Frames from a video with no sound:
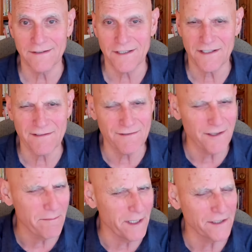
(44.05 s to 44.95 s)
just
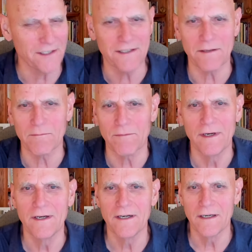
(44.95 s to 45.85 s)
sort of mention
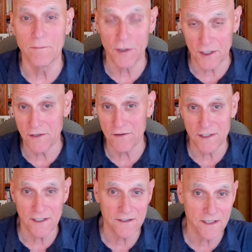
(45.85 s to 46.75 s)
a book
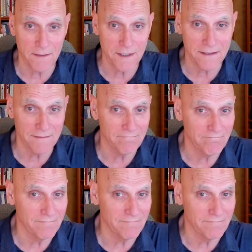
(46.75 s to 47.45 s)
series that is coming.